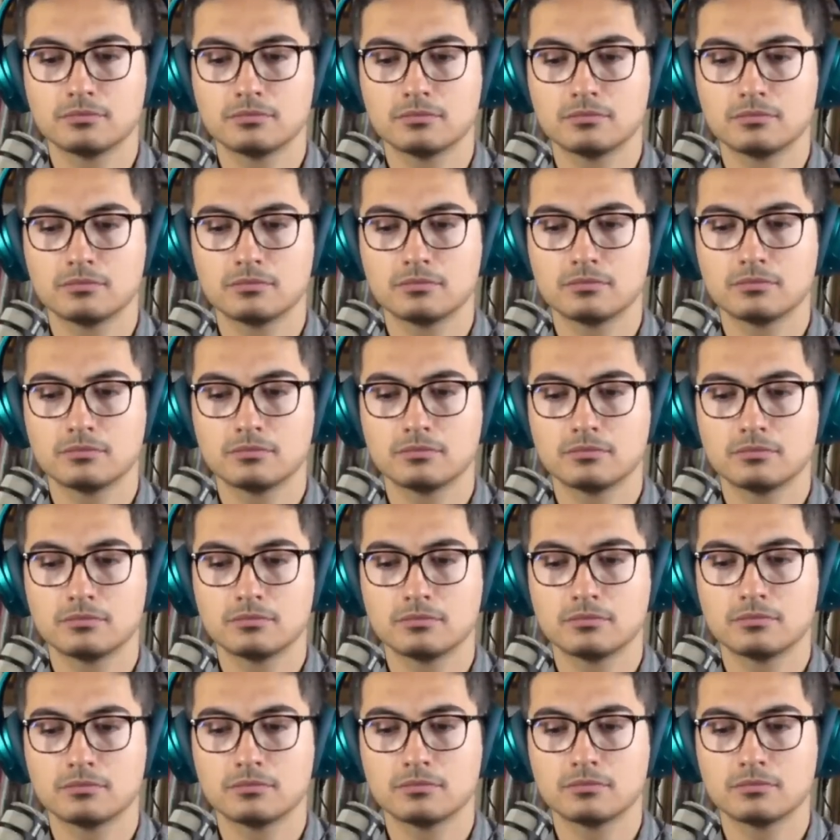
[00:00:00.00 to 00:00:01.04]

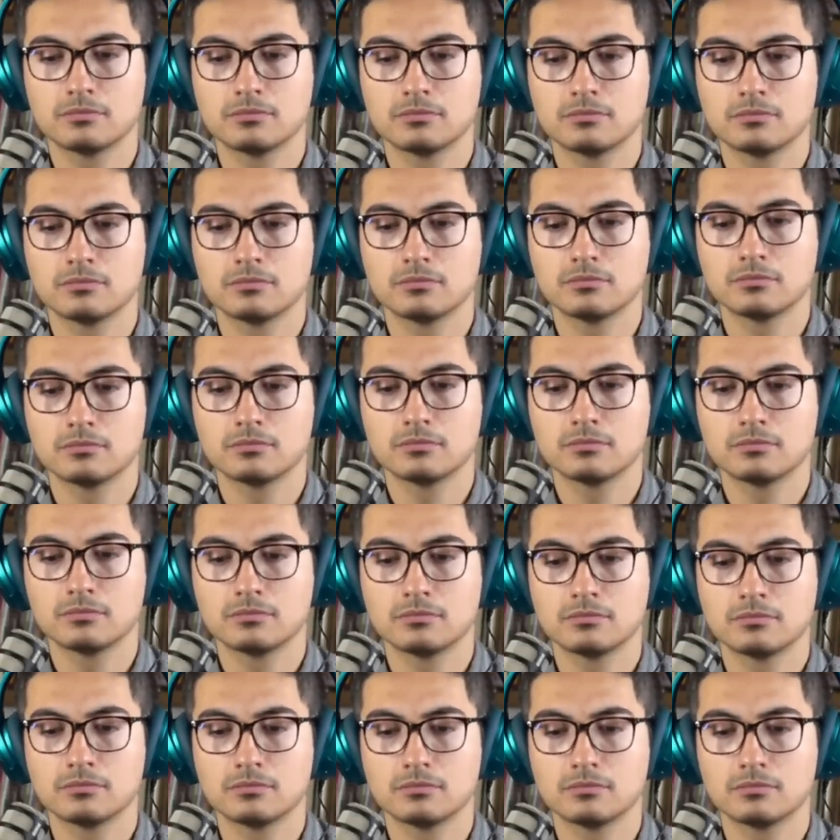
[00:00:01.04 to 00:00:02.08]

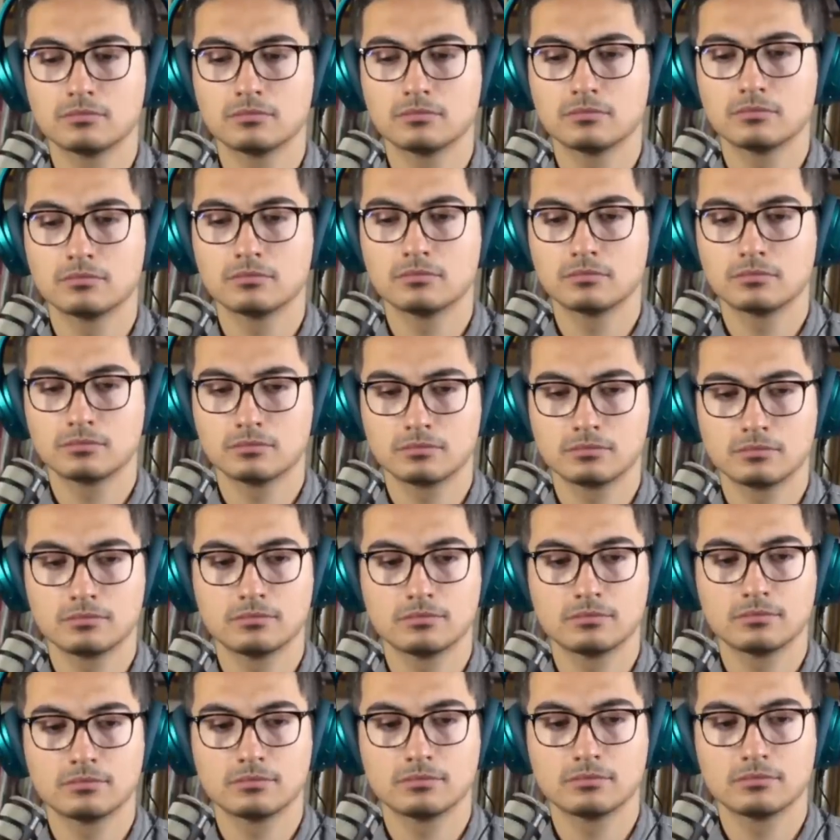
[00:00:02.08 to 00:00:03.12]

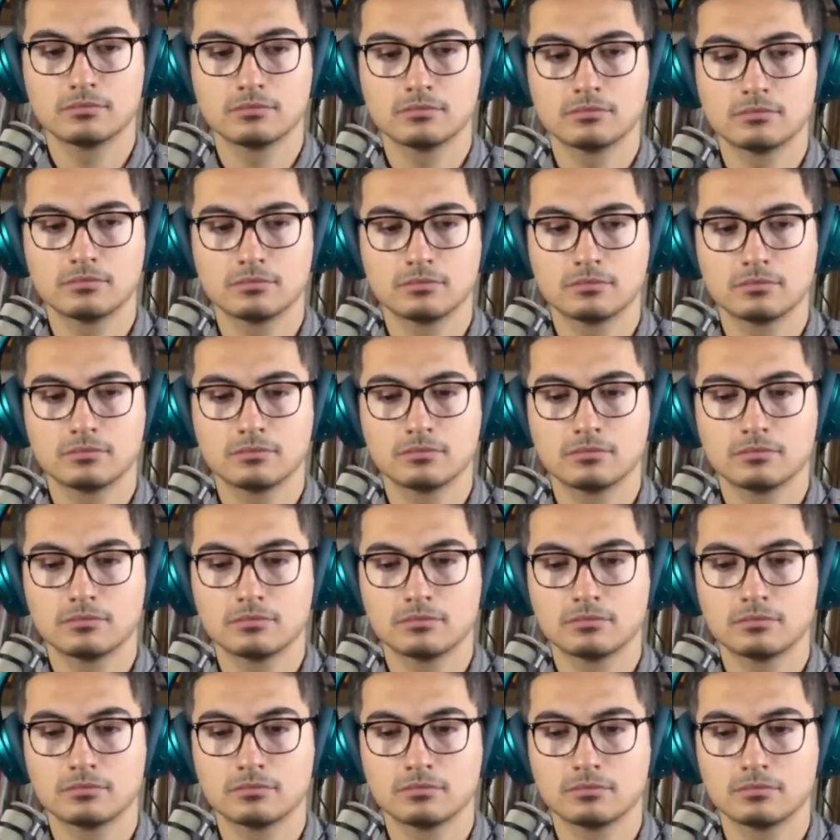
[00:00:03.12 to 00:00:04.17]

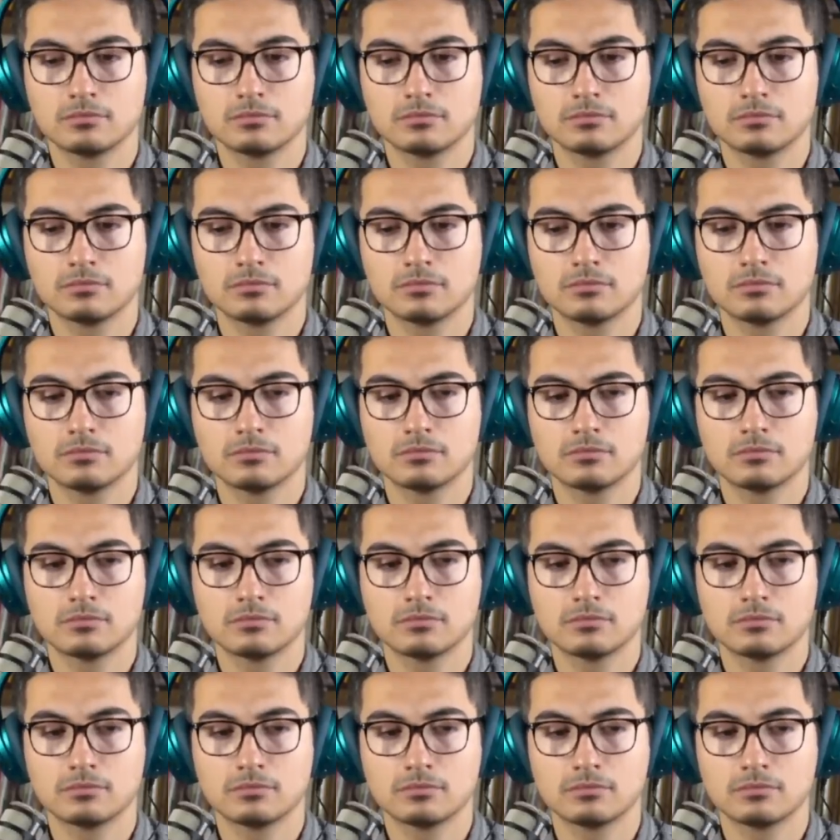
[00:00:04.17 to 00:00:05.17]
(silent)